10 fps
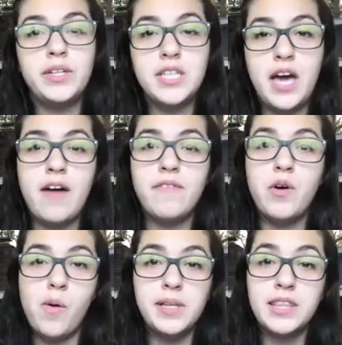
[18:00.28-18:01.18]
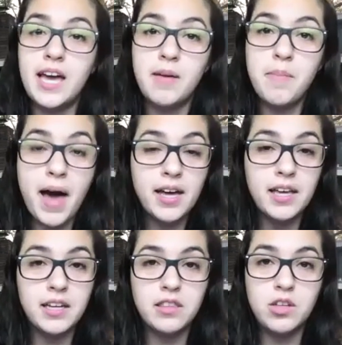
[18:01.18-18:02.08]
to have a home at the APAC
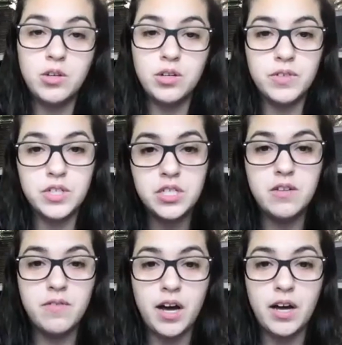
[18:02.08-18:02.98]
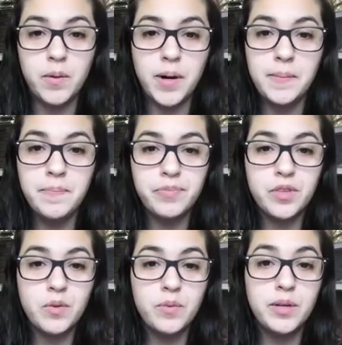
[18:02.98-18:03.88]
and at the University of Iowa.
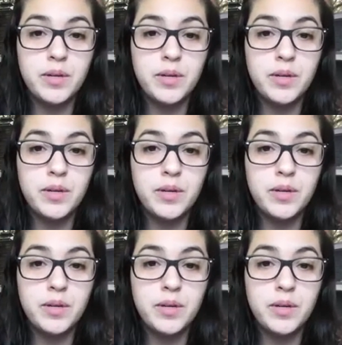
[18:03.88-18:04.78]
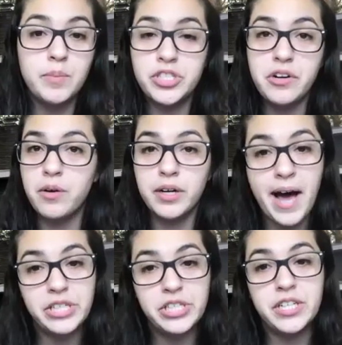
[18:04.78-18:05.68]
We appreciate
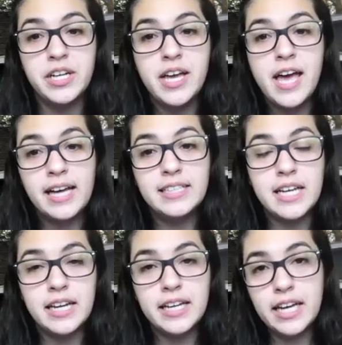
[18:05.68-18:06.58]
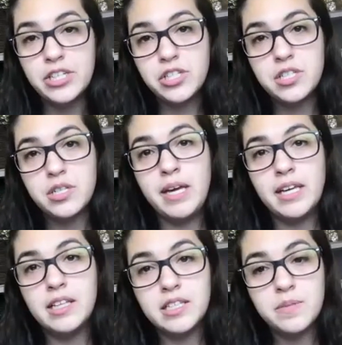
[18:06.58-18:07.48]
your hard work, passion, and
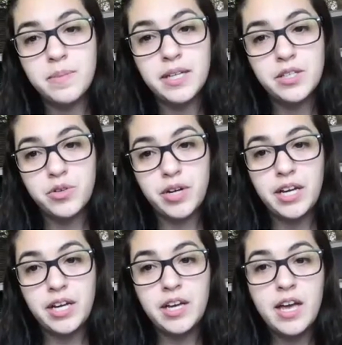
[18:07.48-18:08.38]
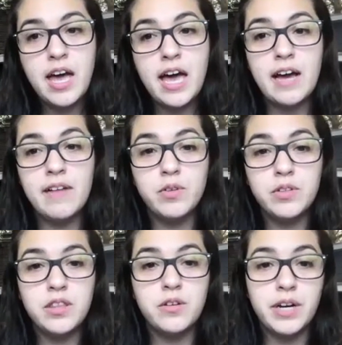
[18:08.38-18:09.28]
dedication to making this place great, and have
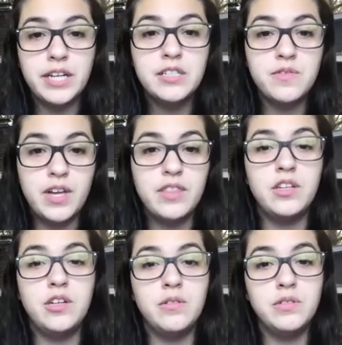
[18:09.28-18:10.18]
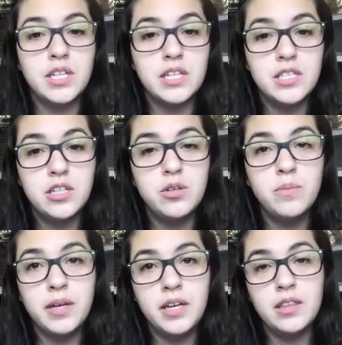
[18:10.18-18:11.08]
only the greatest faith in you to continue
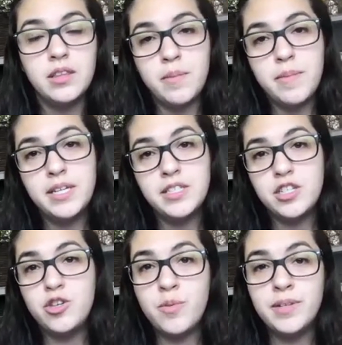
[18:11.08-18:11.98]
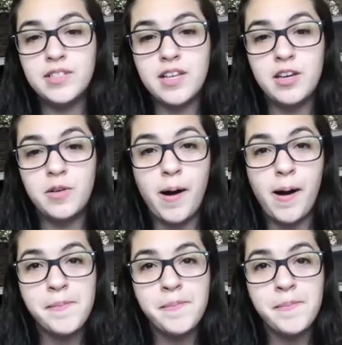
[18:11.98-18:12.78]
being the amazing humans that you are.